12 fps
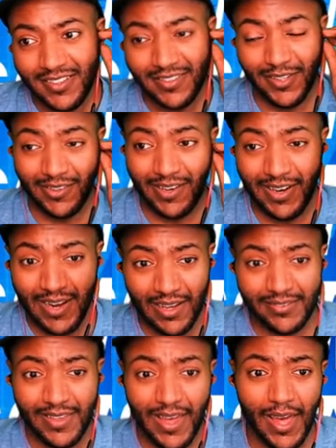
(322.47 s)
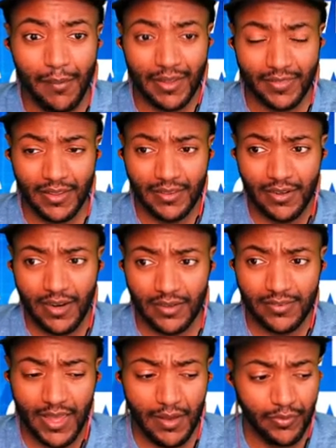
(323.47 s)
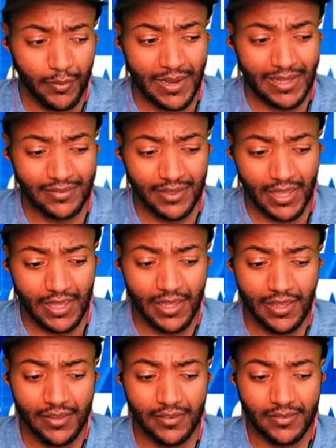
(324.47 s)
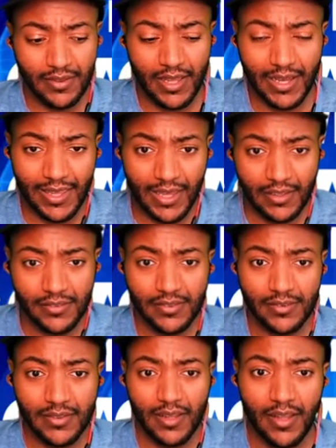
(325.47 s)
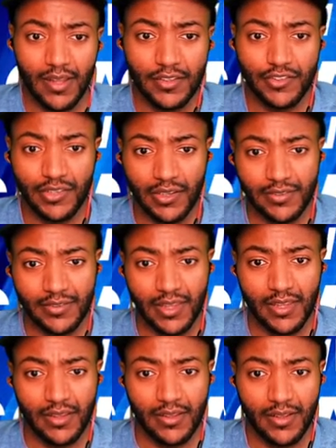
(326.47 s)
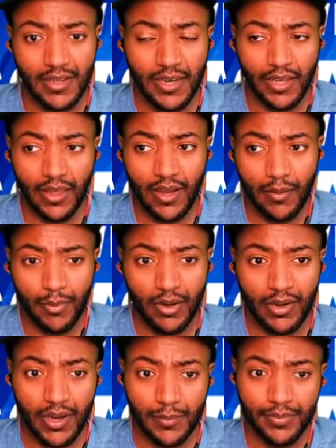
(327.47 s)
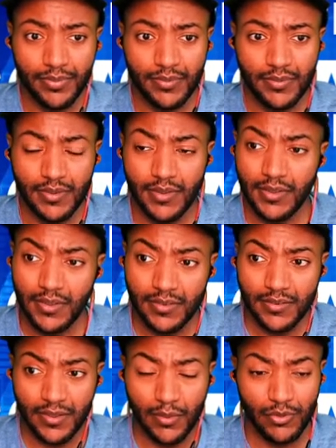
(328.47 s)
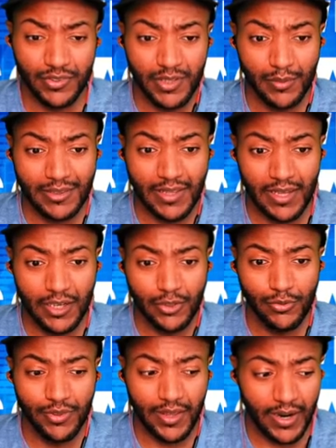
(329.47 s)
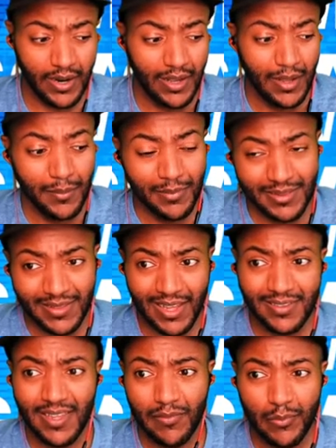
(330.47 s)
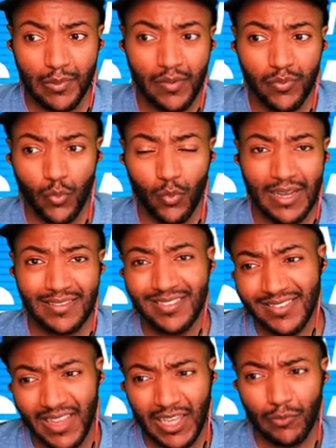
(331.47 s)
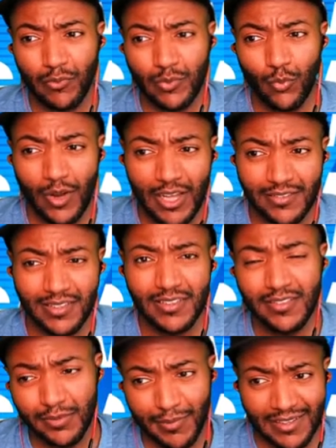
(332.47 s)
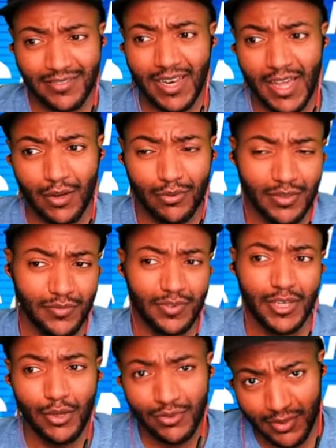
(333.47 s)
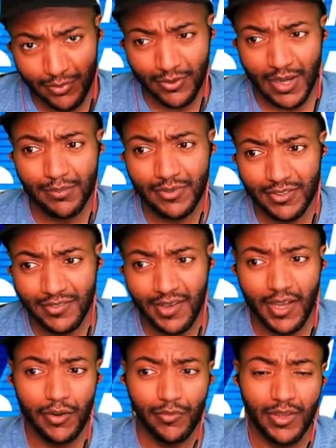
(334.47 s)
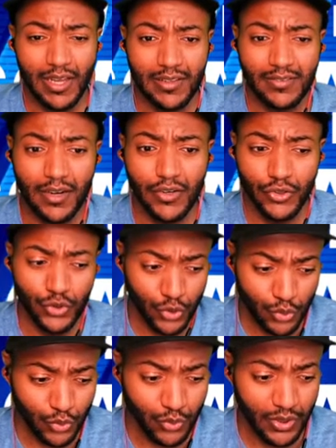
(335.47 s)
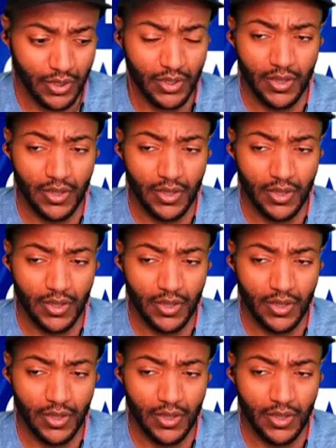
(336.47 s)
So their next game, I think their next game for Man City is against uh, Chelsea in the Carabao Cup so we'll see what they're gonna do there. But thanks everyone for watching. Thank you for watching. Smash a like on the video. Subscribe to the channel if you guys are new.